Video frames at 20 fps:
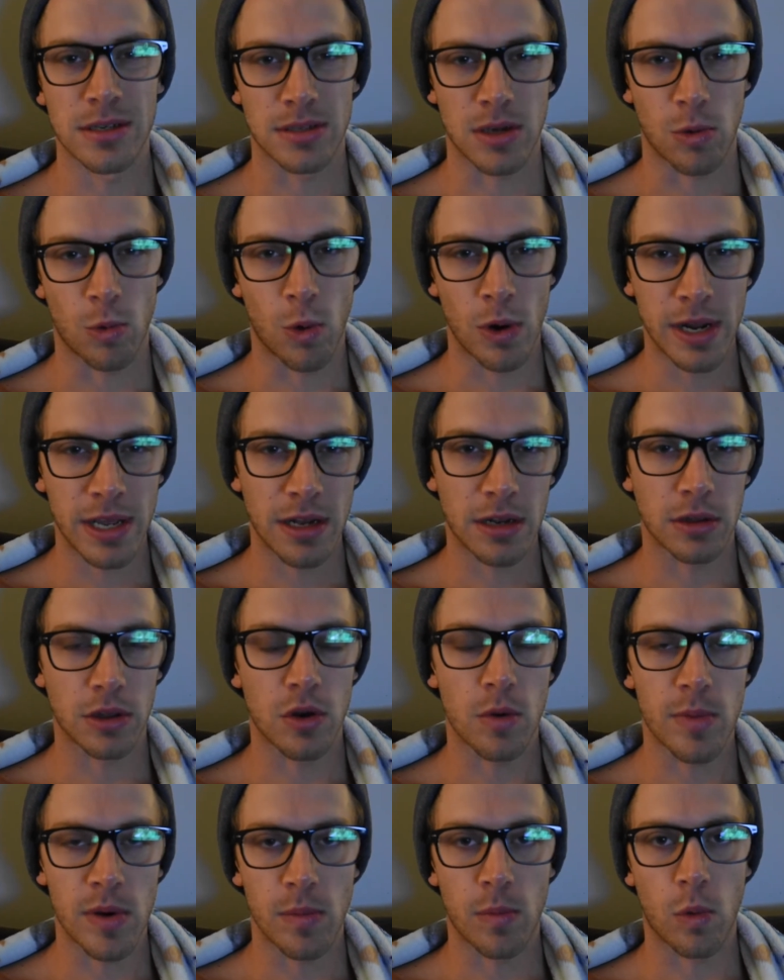So I want to get a
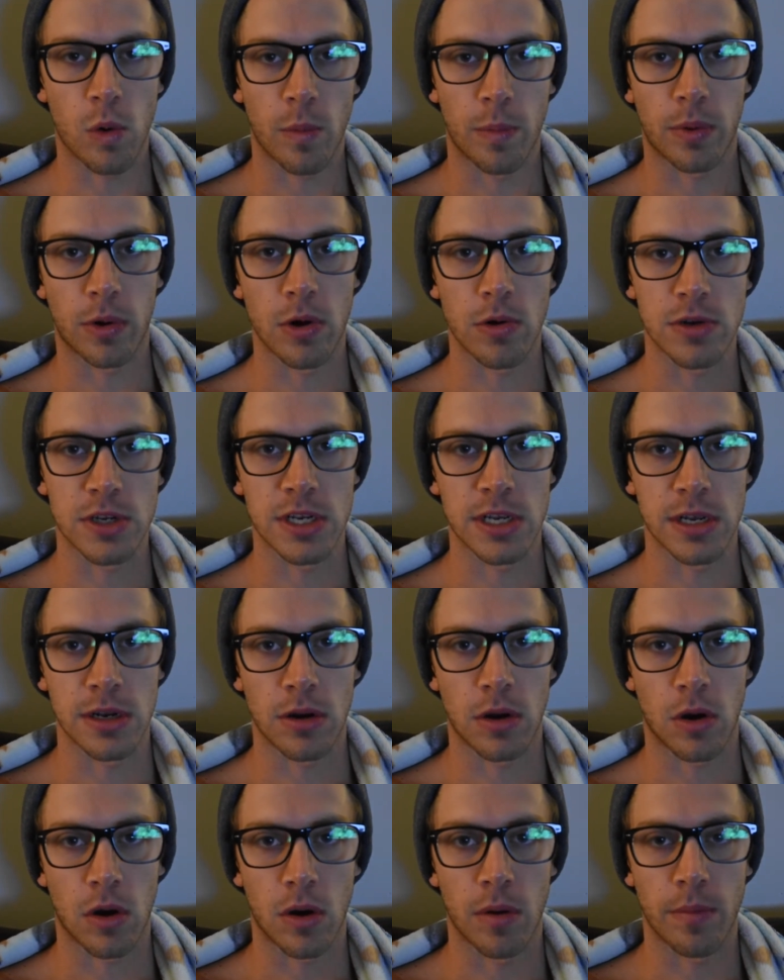little bit more protein
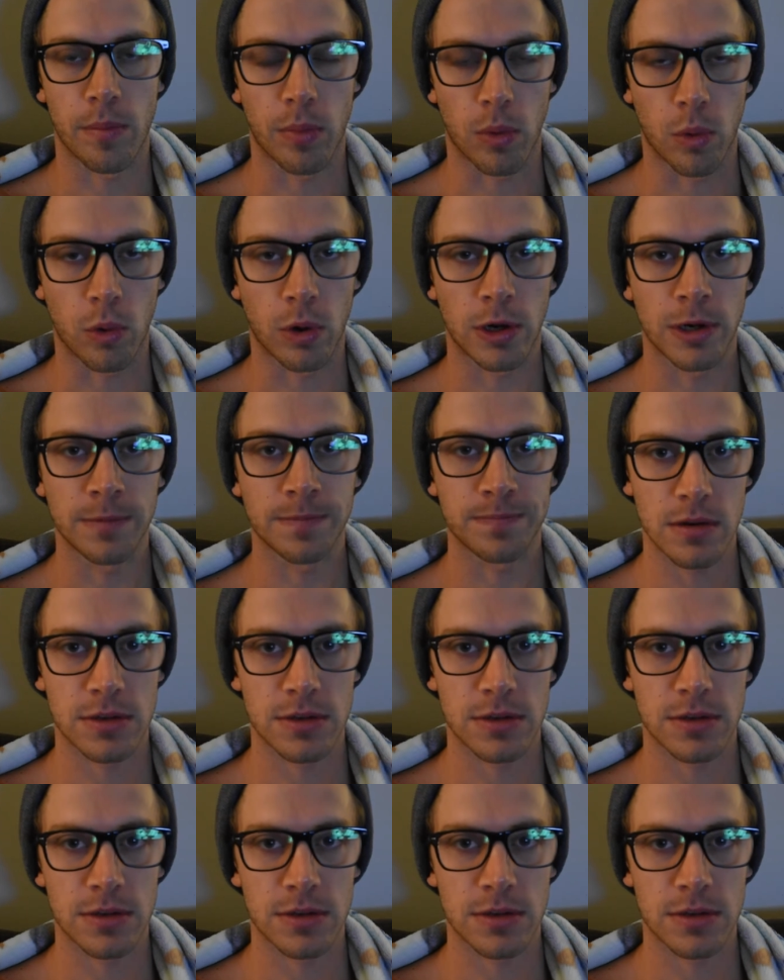on board.